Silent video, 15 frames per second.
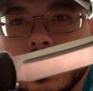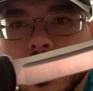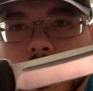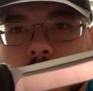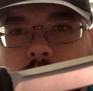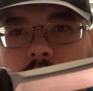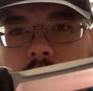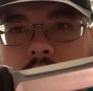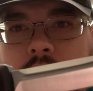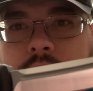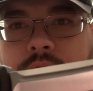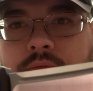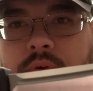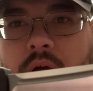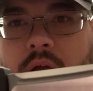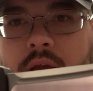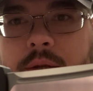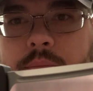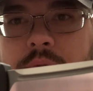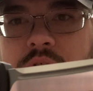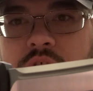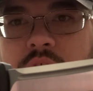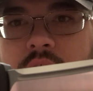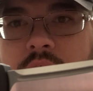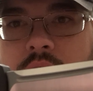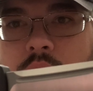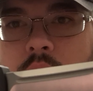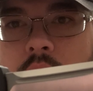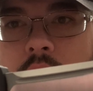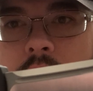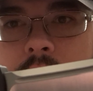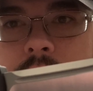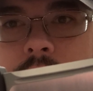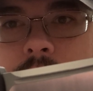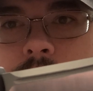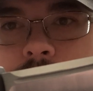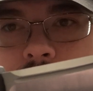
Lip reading: A really fine machine grind